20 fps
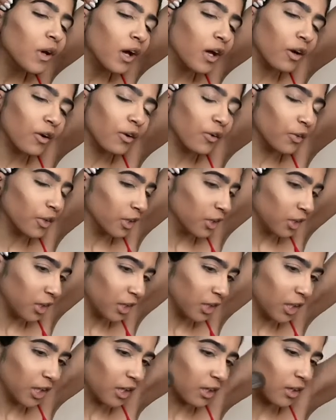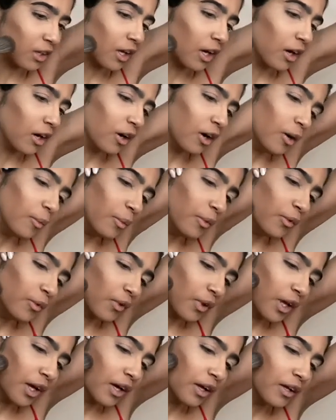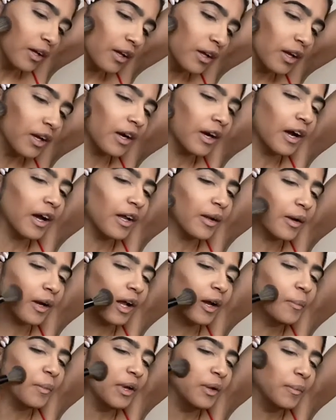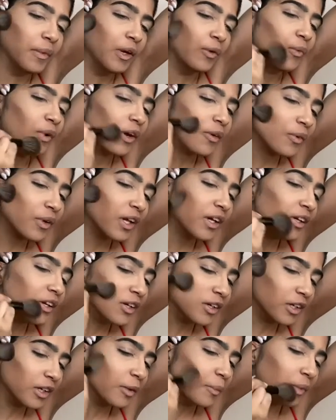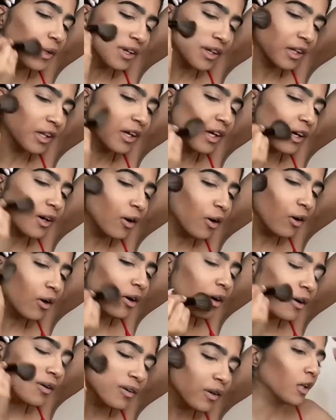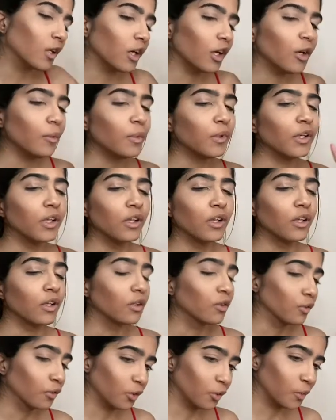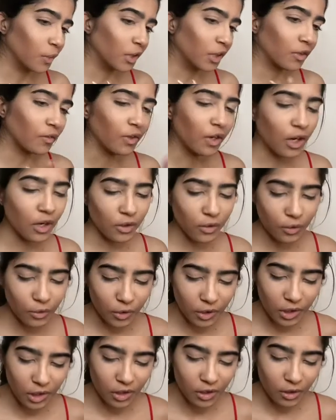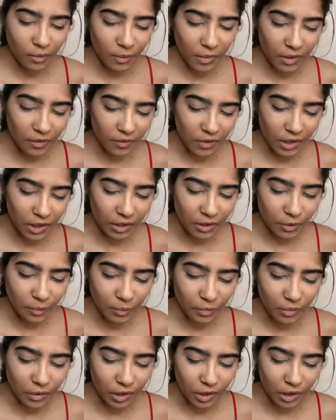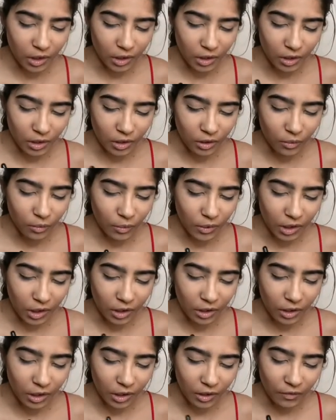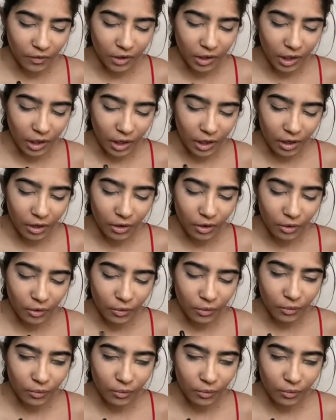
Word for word: I don't know, they're just like that couple that, and it kind of kind of made me want a relationship, and it's like, oh. I think I put a little too much of contour on my face, but we're gonna even that out.